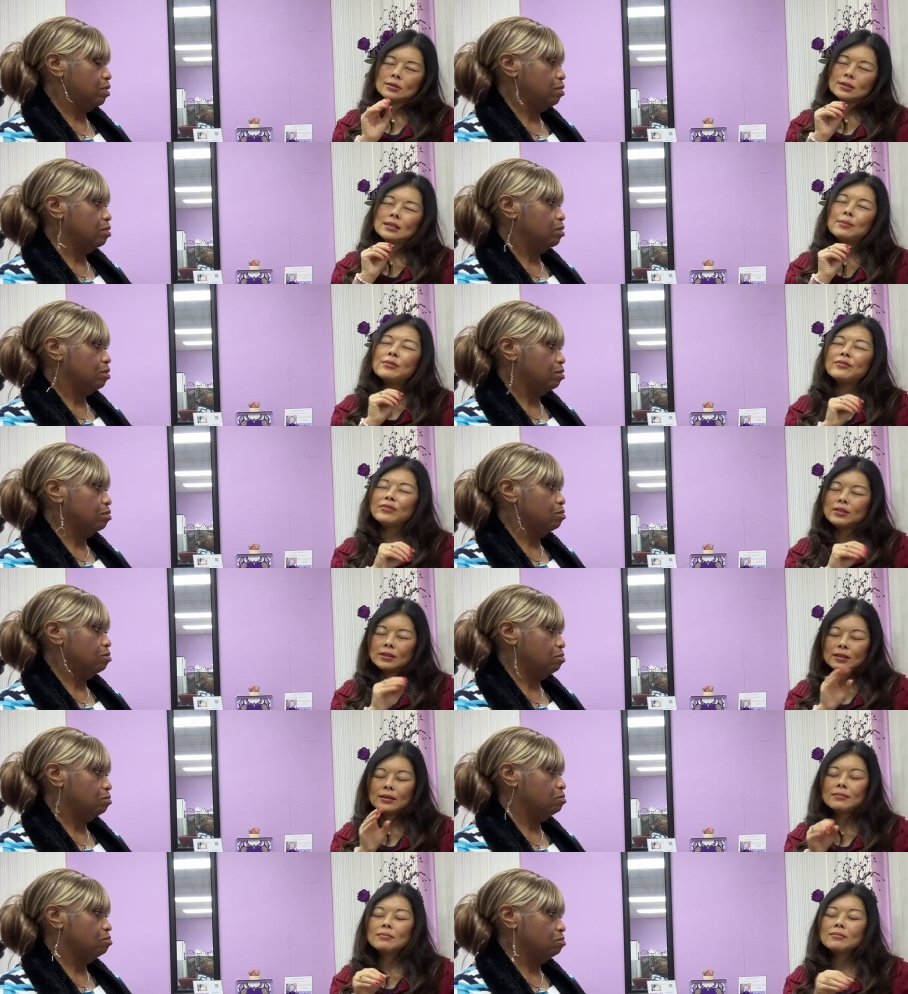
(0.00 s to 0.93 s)
Speaker 1: some of
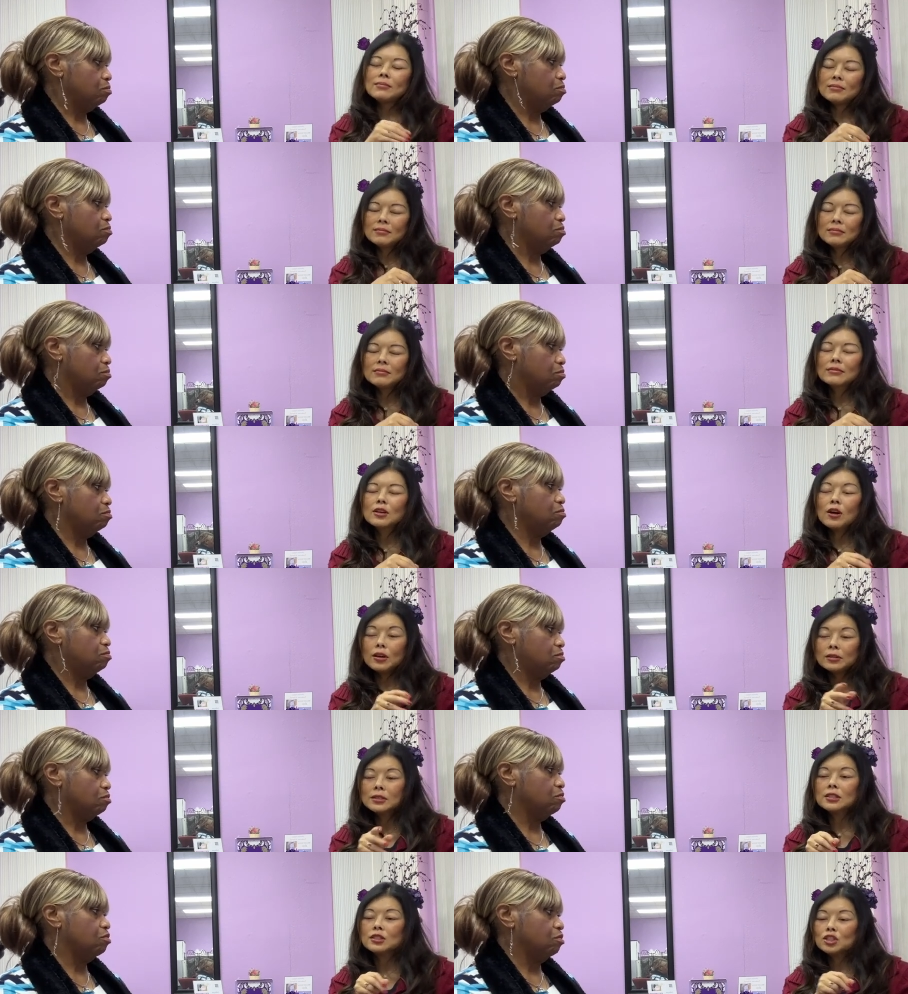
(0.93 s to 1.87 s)
the
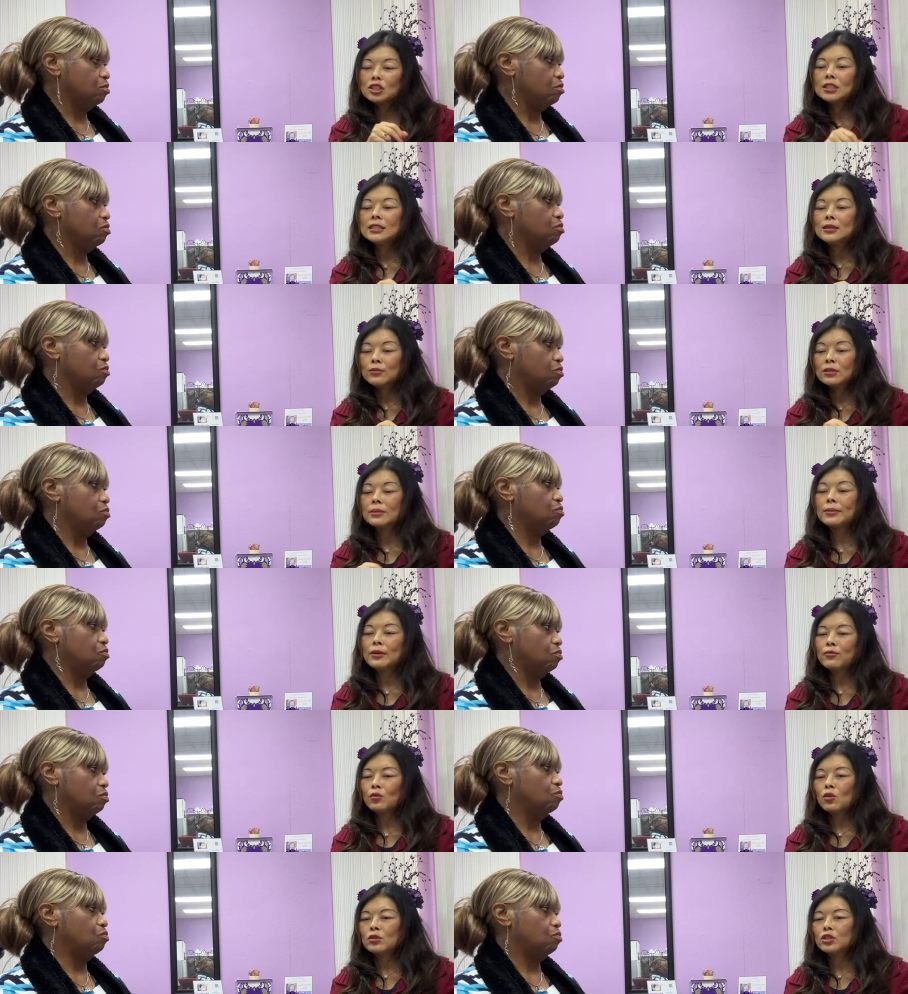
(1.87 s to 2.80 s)
concerts she did was a bit
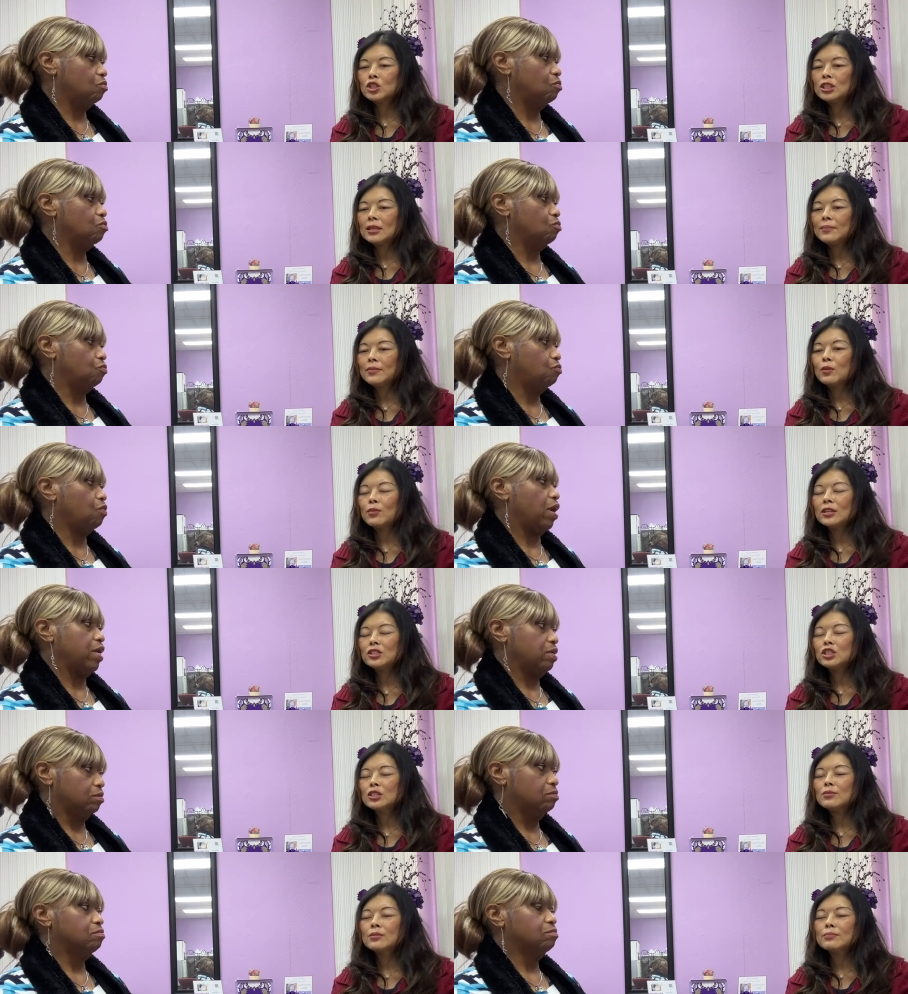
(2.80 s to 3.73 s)
raunchy, but right. when
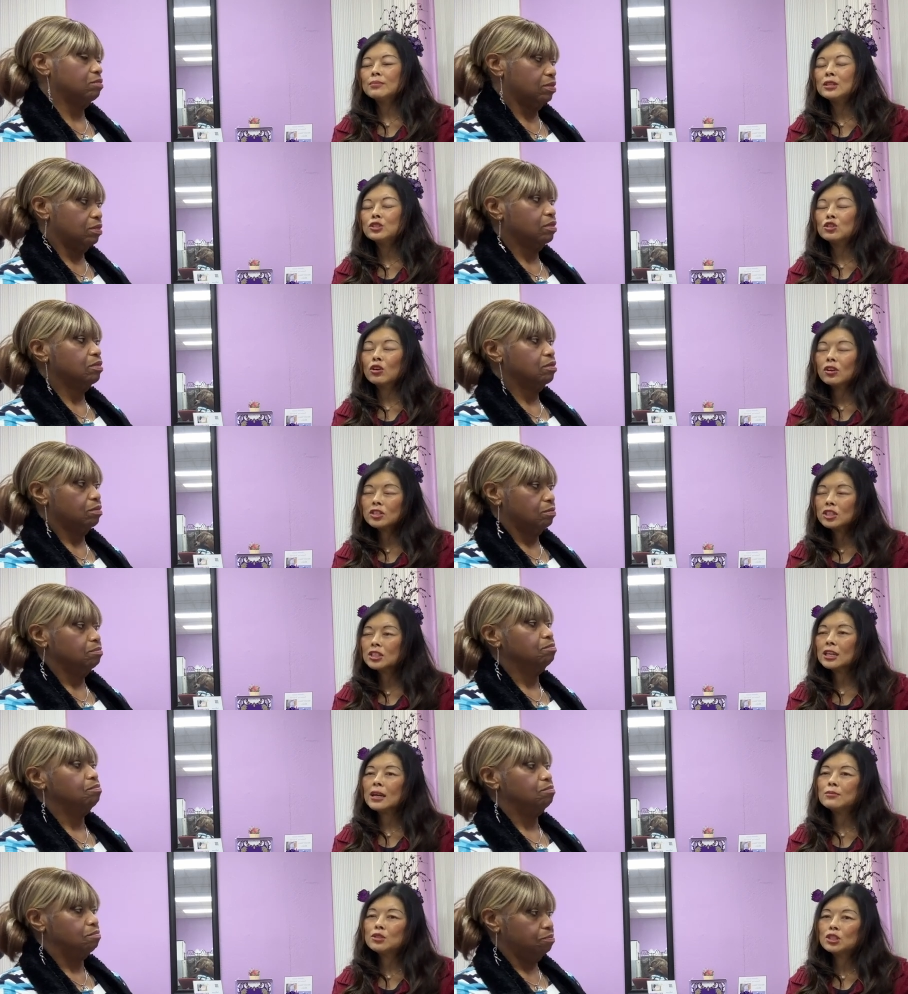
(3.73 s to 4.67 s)
she, majority of
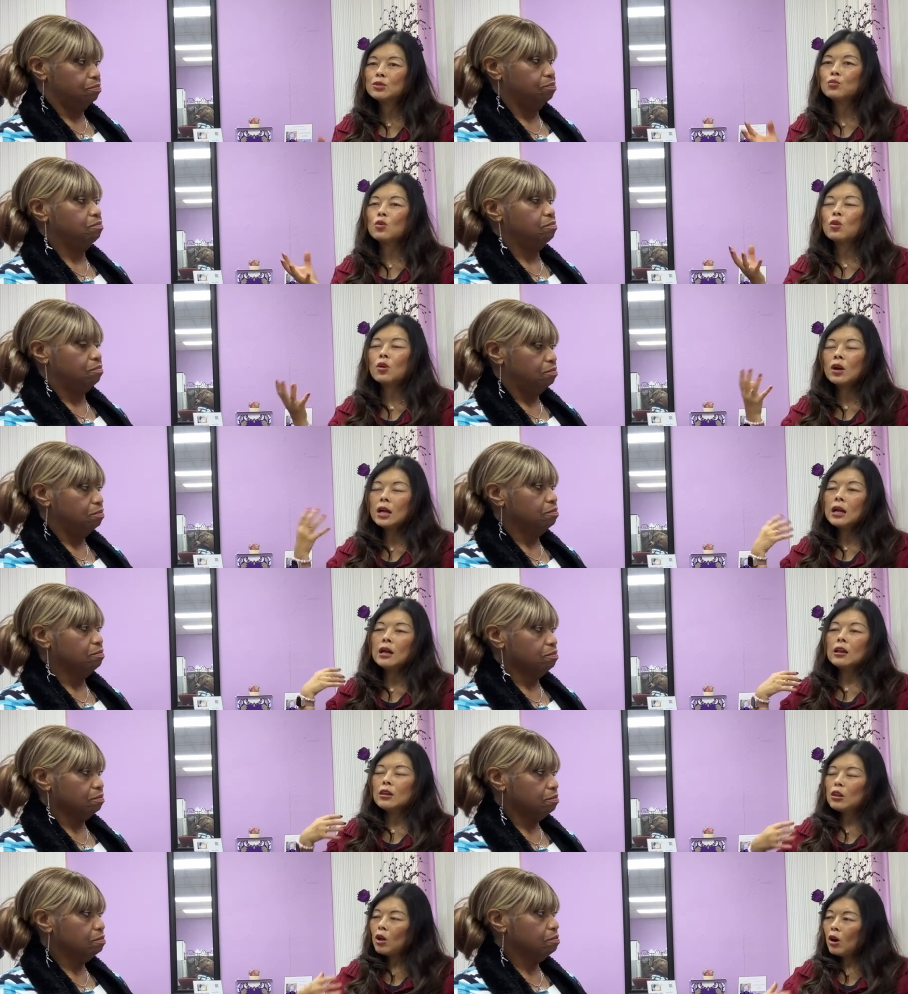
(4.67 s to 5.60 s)
time, she wore
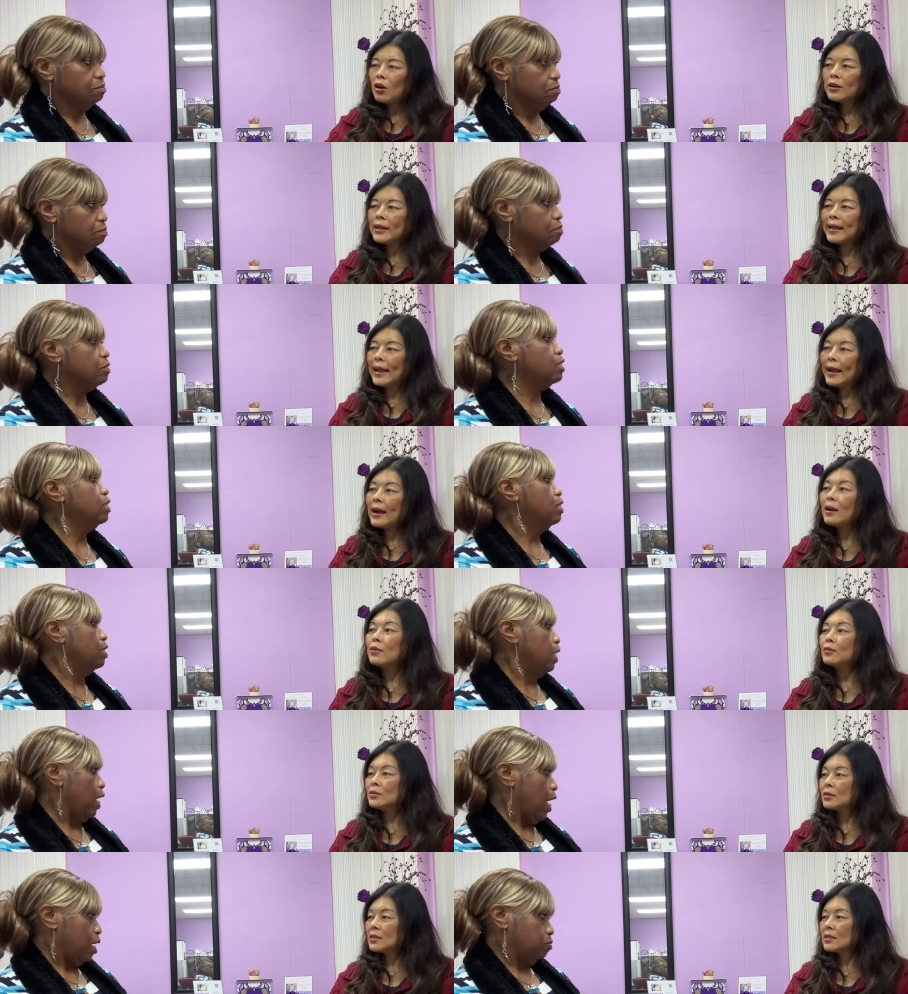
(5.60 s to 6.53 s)
long
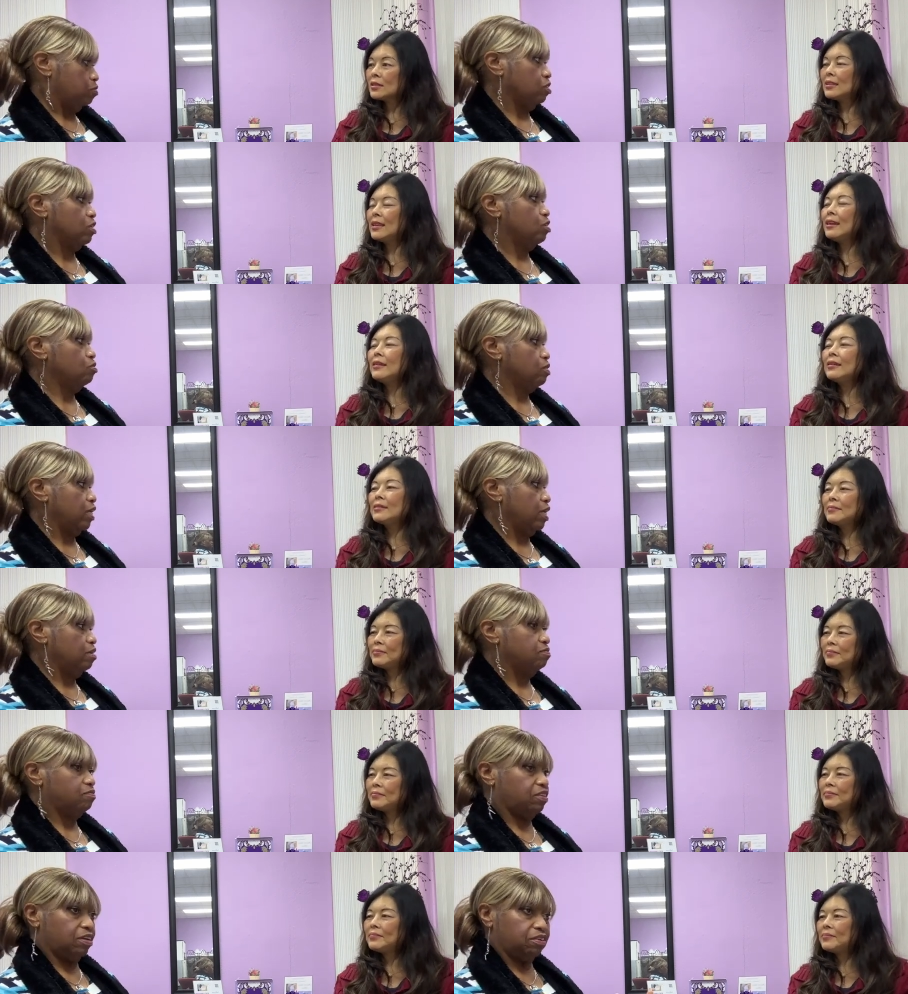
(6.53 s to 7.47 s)
Speaker 2: gowns. Absolutely.
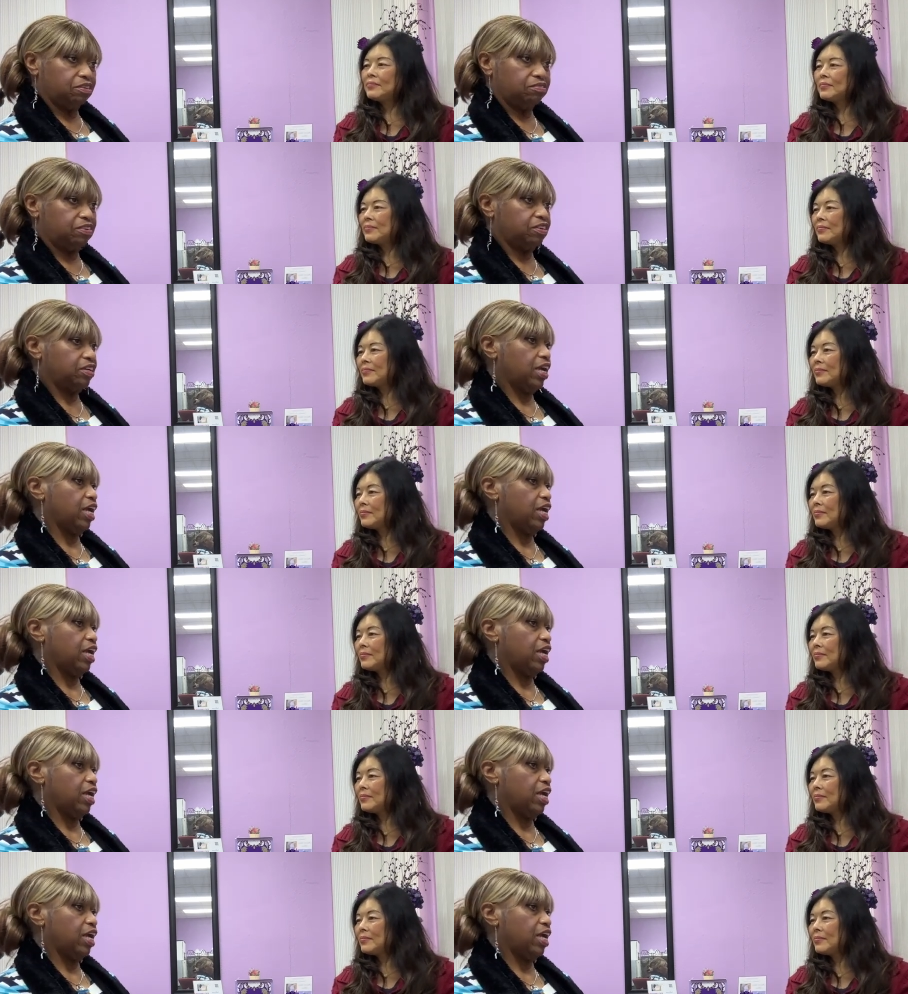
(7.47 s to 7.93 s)
Yeah. Very, very